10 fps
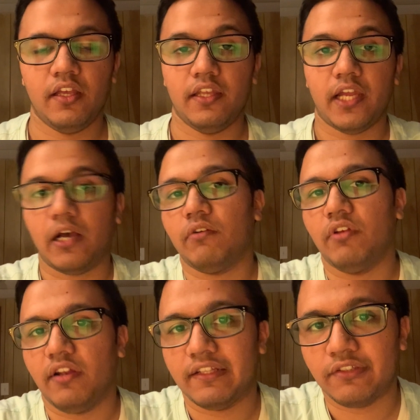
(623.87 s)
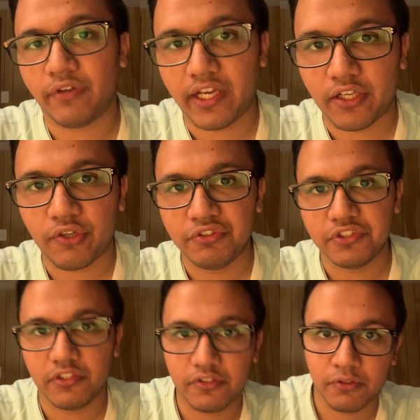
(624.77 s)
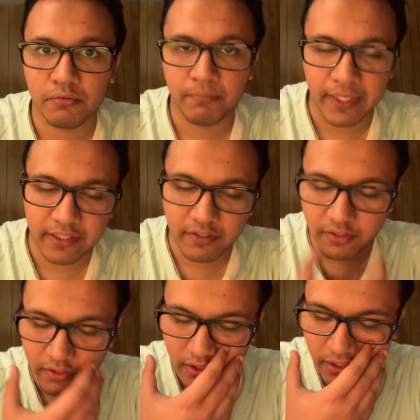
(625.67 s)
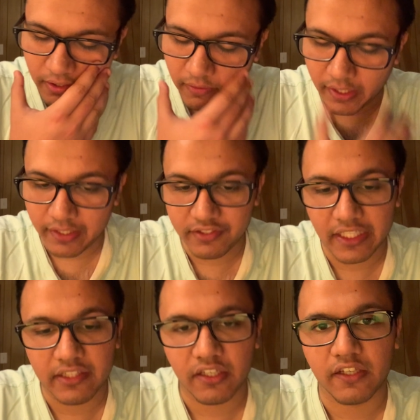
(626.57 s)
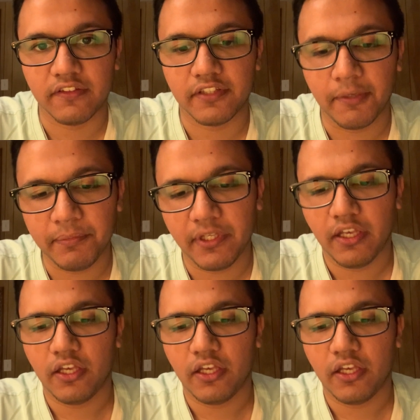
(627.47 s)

Now, let's look at a question to better understand the concept.